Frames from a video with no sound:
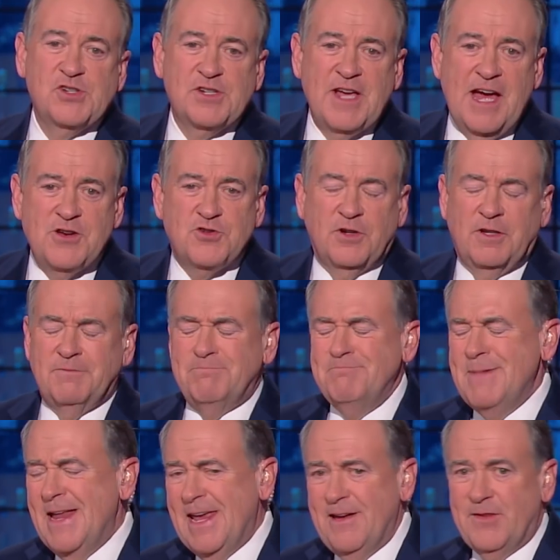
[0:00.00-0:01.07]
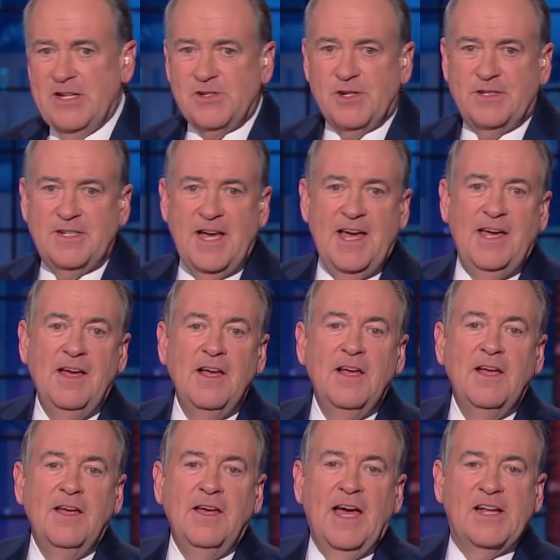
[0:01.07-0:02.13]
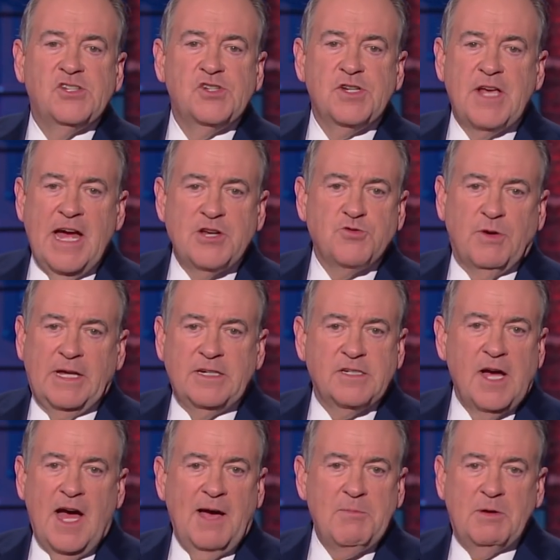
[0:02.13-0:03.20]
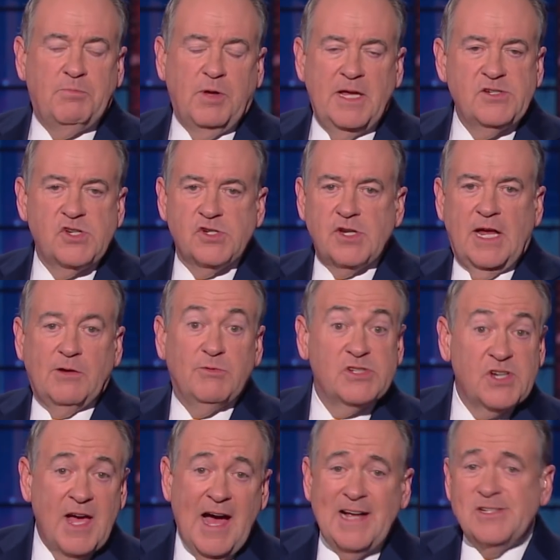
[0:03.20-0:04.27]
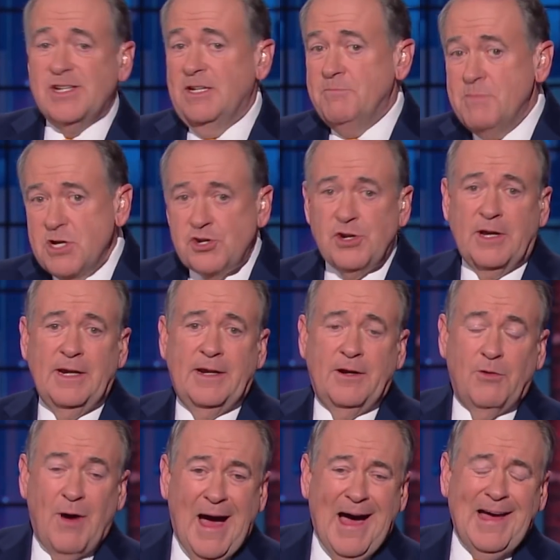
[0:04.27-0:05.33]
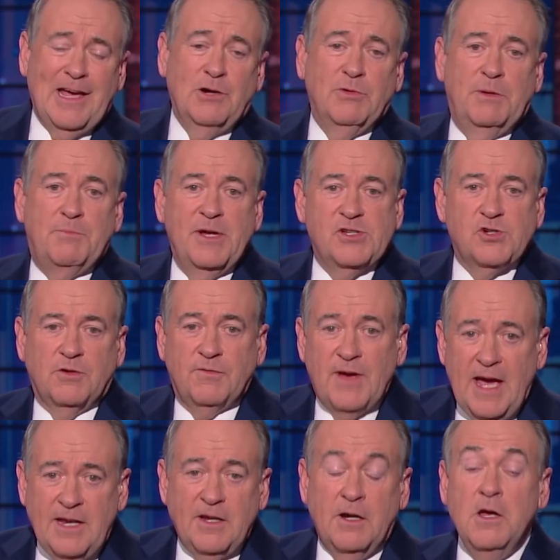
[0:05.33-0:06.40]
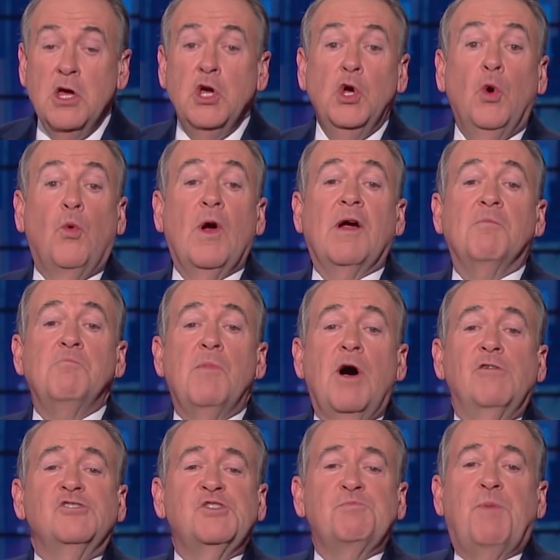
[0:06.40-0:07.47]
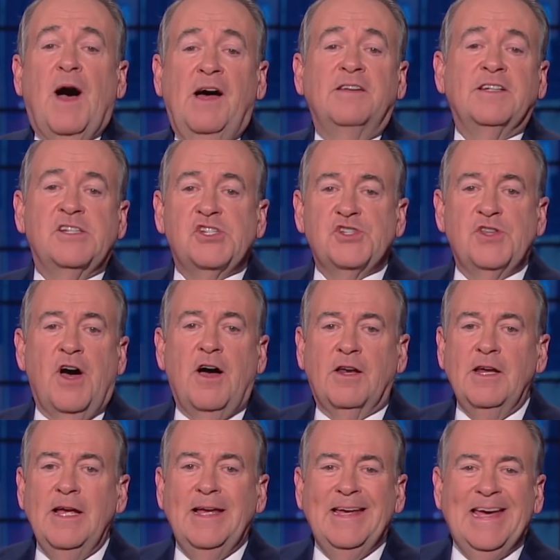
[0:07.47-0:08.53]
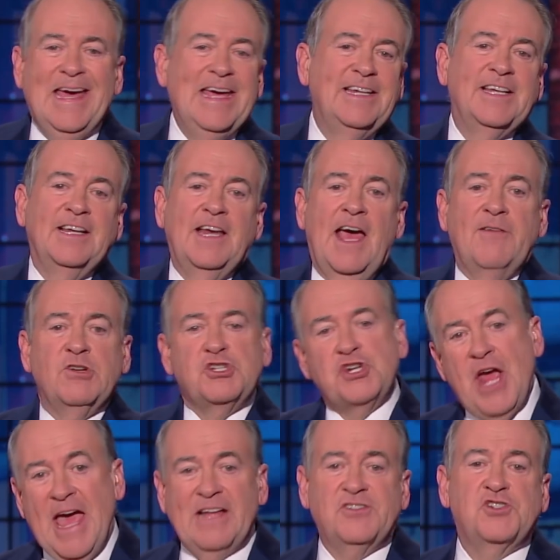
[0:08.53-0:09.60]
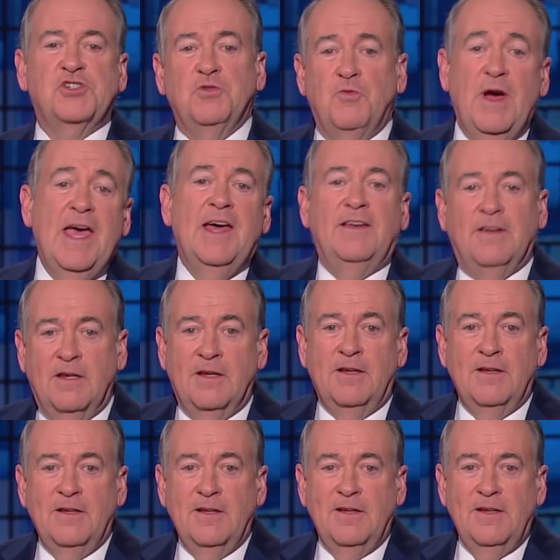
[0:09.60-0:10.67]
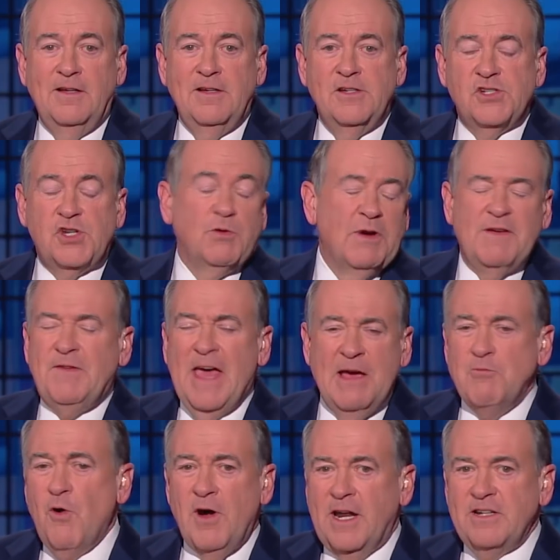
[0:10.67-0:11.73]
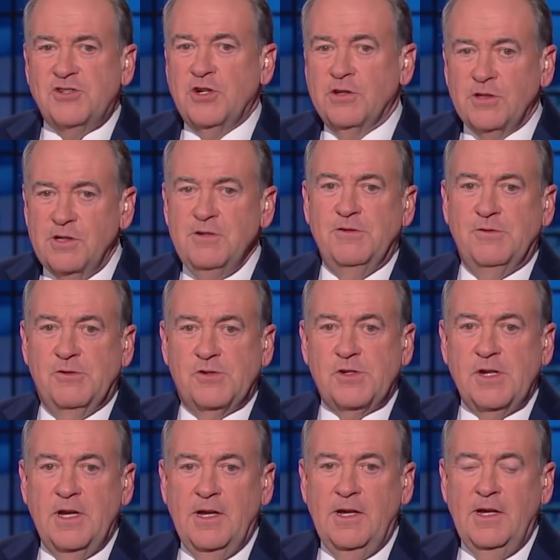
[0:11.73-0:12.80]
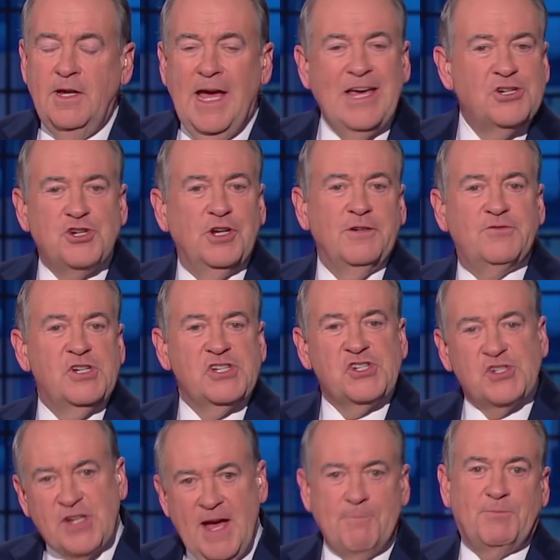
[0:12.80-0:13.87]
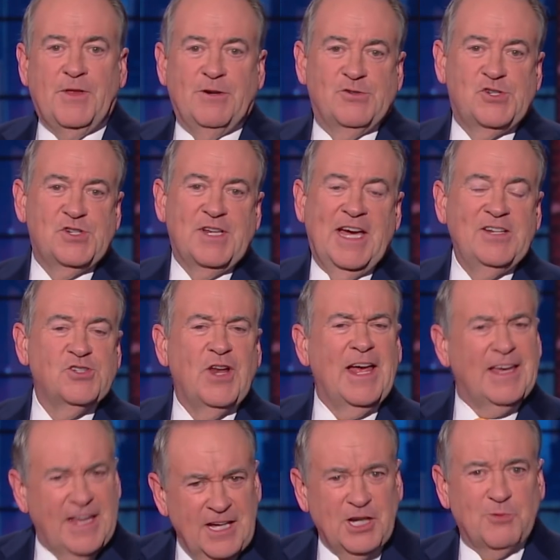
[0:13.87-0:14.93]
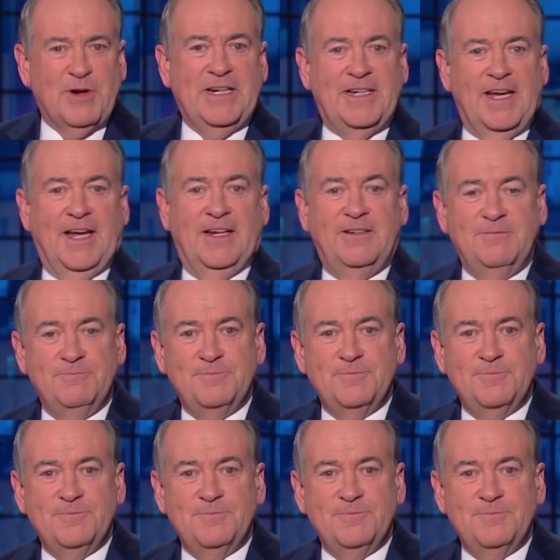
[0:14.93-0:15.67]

schedule of many events a day and scheduling time in places like Wisconsin and Michigan and Ohio and Pennsylvania, where most pundits thought he didn't have a chance to win. So if he wanted to lose, he should have just skipped those states like Hillary did.